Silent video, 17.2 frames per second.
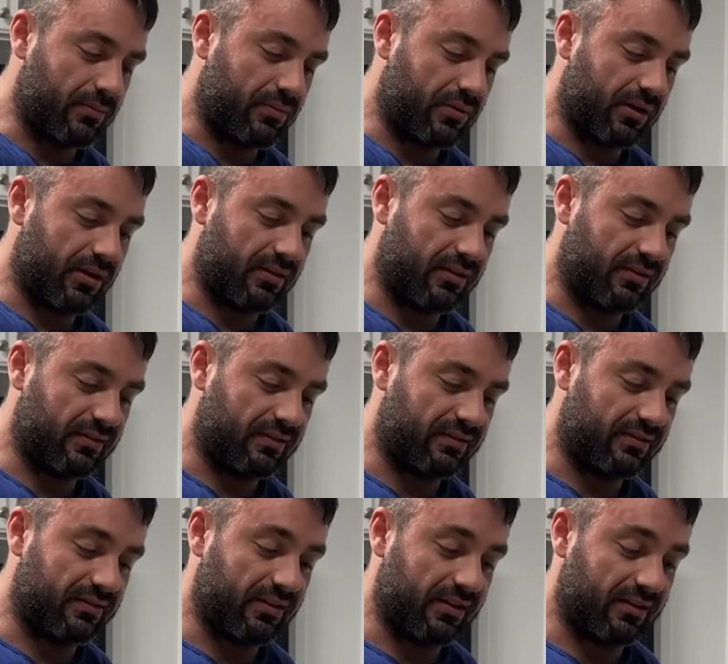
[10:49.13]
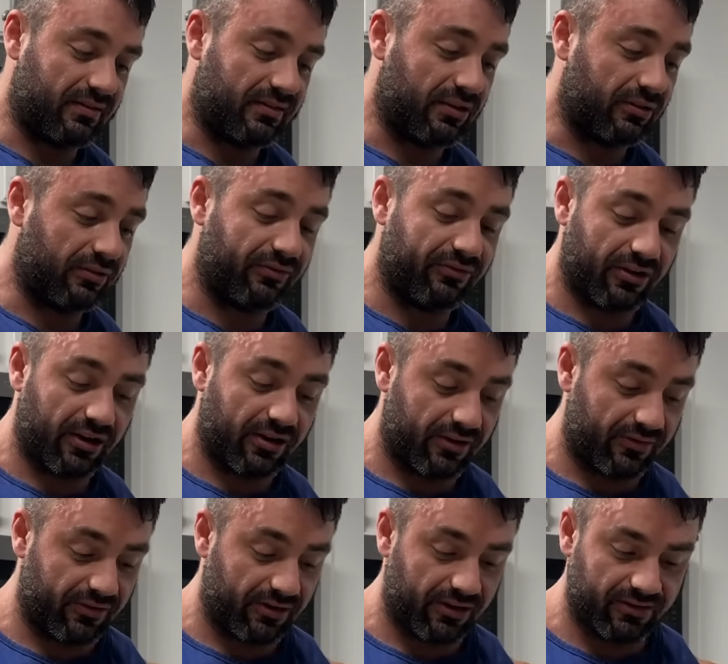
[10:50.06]
But it's still very,
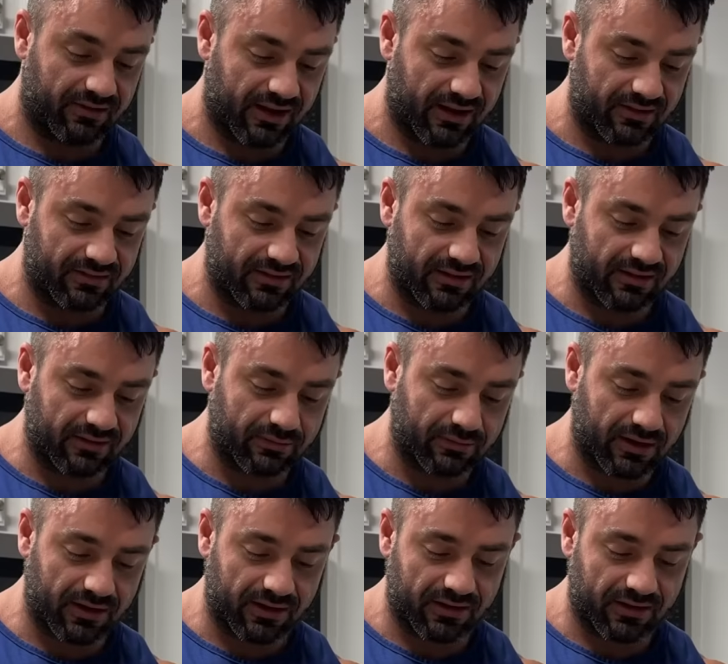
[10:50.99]
very tasty this way.